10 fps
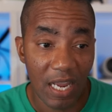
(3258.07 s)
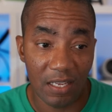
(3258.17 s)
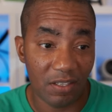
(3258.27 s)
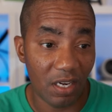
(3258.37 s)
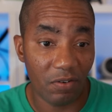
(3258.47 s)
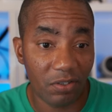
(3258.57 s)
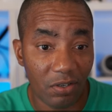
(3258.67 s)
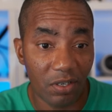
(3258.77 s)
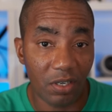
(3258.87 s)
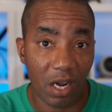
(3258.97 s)
It's never
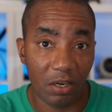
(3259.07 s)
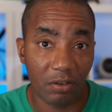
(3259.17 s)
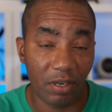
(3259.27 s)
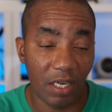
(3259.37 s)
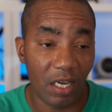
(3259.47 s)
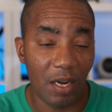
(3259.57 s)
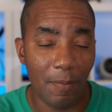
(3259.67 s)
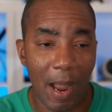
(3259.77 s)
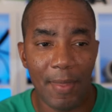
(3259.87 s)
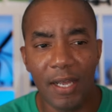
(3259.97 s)
turned into concrete.
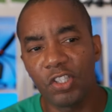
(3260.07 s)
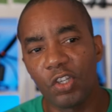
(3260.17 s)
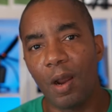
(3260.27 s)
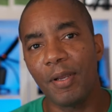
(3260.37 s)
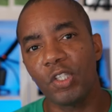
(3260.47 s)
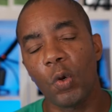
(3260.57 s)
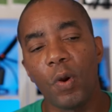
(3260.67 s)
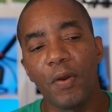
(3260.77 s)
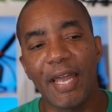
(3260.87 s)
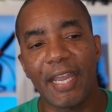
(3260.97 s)
I'm not sure
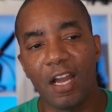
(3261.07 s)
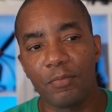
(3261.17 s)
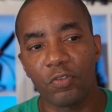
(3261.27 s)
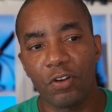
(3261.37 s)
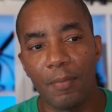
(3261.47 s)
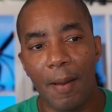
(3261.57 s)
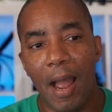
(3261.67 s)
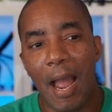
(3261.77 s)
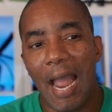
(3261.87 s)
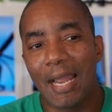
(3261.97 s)
where that comes from.
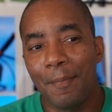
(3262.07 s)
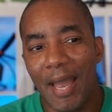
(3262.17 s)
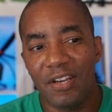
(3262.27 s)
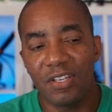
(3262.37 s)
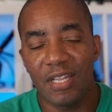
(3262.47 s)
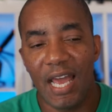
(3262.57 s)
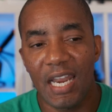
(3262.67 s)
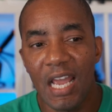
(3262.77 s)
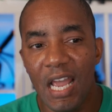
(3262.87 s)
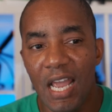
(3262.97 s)
I imagine
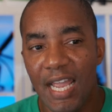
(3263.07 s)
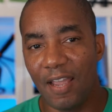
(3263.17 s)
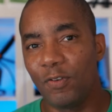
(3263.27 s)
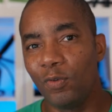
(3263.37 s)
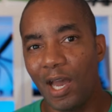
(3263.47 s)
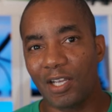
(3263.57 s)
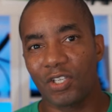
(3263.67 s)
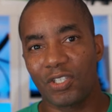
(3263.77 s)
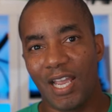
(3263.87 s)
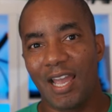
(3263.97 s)
that if you got a
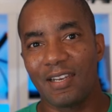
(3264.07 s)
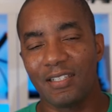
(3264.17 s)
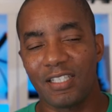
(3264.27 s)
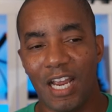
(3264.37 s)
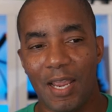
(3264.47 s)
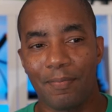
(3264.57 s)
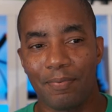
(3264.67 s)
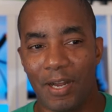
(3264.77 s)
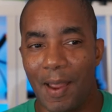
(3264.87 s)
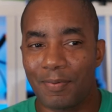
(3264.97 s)
sand type,
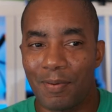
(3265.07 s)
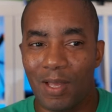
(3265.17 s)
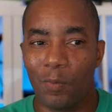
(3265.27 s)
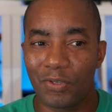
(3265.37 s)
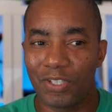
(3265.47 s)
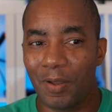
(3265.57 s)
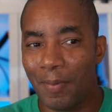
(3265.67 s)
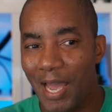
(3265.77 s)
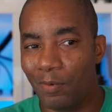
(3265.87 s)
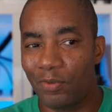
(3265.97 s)
perhaps maybe that wasn't
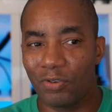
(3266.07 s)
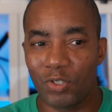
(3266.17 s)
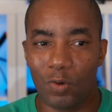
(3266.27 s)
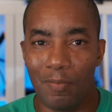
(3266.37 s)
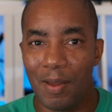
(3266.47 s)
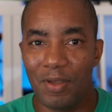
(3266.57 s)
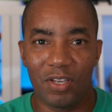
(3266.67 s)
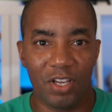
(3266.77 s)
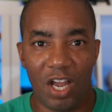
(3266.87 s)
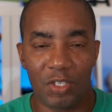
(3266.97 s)
compatible with your soil, maybe it
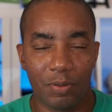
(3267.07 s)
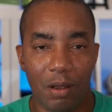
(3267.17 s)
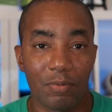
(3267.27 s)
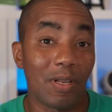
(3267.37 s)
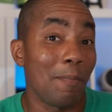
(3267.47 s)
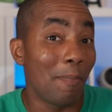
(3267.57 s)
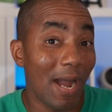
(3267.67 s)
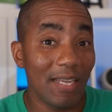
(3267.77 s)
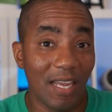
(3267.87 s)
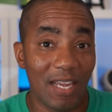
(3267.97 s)
could cause problems. But in
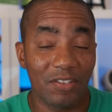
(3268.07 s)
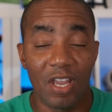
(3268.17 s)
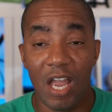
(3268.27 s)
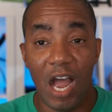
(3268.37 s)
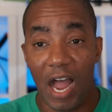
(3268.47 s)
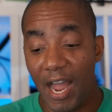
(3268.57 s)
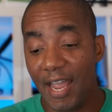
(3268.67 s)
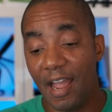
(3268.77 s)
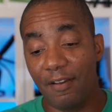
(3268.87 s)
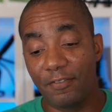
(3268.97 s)
my case, I
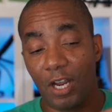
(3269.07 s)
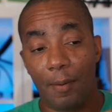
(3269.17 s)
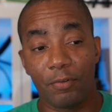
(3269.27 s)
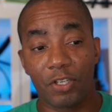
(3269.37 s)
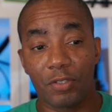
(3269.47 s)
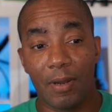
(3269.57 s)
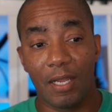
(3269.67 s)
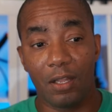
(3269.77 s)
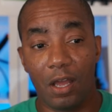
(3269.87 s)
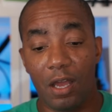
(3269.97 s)
have top dressed
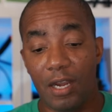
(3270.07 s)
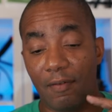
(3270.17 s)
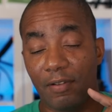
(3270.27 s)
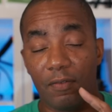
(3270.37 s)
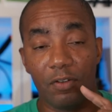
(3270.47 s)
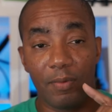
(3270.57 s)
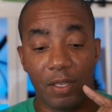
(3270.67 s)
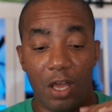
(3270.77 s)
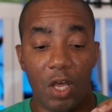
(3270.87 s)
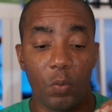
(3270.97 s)
my lawn. I've leveled my
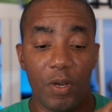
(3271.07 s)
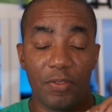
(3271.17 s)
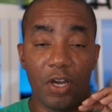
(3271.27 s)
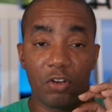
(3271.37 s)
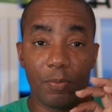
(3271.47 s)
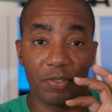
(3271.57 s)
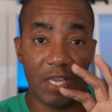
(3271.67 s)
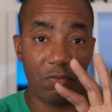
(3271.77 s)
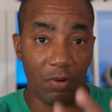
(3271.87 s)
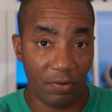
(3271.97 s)
lawn with
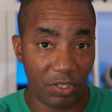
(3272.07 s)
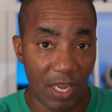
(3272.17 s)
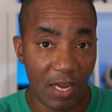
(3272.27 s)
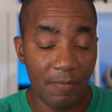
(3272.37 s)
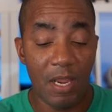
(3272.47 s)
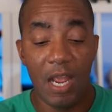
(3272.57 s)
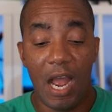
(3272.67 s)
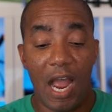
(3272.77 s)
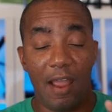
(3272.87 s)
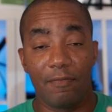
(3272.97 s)
100% river sand.
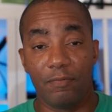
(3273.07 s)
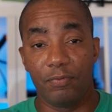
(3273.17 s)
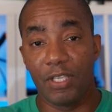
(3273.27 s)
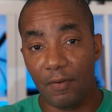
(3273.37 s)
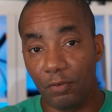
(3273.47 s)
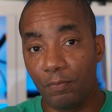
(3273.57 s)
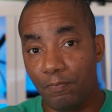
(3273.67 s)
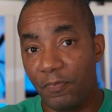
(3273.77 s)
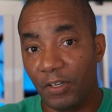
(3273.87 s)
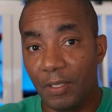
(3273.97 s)
I've leveled
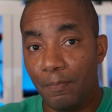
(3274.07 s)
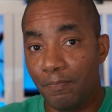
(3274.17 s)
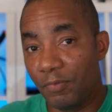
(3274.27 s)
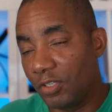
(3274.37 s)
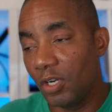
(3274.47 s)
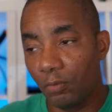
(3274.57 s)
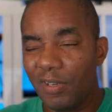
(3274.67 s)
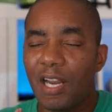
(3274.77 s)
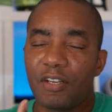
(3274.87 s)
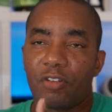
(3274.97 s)
fairly, you know,
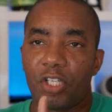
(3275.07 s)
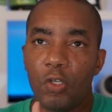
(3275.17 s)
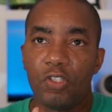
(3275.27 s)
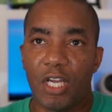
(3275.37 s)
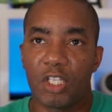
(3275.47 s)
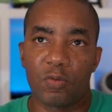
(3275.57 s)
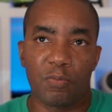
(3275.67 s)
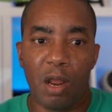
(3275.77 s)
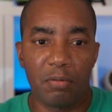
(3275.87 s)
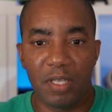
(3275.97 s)
not necessarily huge sections, but
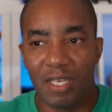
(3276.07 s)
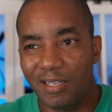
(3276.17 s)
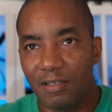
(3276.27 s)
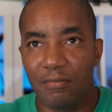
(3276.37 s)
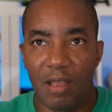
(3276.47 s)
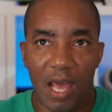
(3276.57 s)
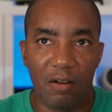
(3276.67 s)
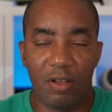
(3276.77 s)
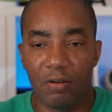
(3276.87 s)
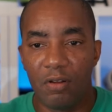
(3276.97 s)
probably, I
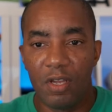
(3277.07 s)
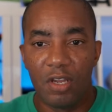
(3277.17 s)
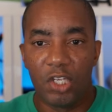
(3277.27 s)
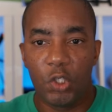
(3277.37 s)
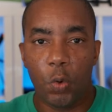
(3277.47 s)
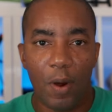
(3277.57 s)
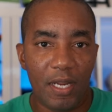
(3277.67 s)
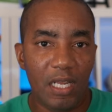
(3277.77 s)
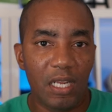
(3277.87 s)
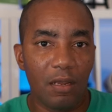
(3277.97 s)
don't know,
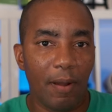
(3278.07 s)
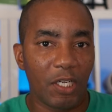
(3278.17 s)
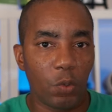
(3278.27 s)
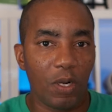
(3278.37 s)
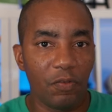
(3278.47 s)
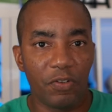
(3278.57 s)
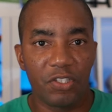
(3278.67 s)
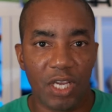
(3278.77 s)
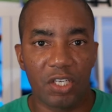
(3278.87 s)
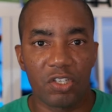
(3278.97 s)
20 by 20 foot
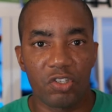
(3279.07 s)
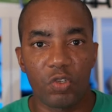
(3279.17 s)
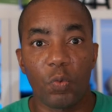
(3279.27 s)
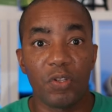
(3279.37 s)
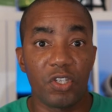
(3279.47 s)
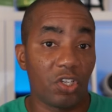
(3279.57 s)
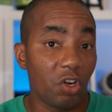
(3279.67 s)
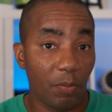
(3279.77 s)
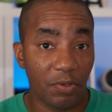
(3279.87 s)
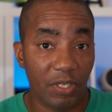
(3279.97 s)
sections with just
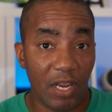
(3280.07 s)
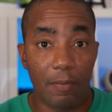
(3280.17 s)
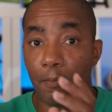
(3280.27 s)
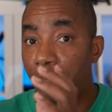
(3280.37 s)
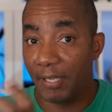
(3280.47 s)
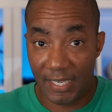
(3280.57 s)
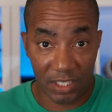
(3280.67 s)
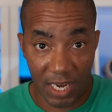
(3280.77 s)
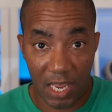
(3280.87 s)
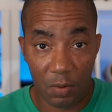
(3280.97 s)
100% play
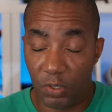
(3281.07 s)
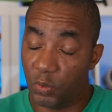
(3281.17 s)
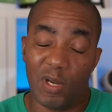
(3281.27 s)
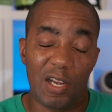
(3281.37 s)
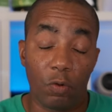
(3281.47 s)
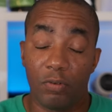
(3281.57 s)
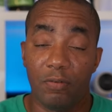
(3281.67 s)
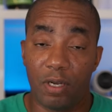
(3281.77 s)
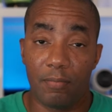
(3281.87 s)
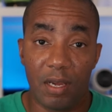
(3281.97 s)
sand, which is what I don't really
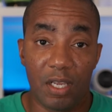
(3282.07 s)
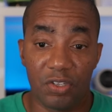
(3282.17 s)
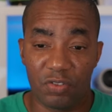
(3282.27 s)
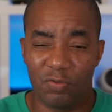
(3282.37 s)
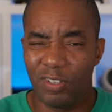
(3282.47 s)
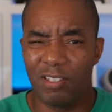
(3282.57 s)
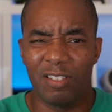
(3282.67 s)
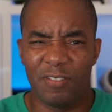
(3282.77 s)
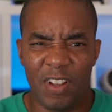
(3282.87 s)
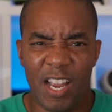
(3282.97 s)
recommend because it's really,
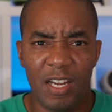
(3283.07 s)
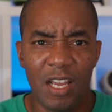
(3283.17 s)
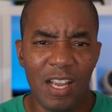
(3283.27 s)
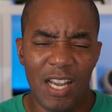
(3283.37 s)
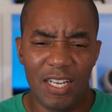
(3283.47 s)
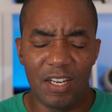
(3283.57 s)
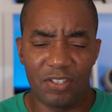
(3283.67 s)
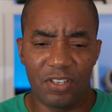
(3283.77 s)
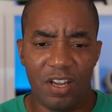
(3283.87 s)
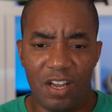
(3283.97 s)
really fine. It
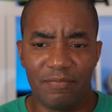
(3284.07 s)
doesn't,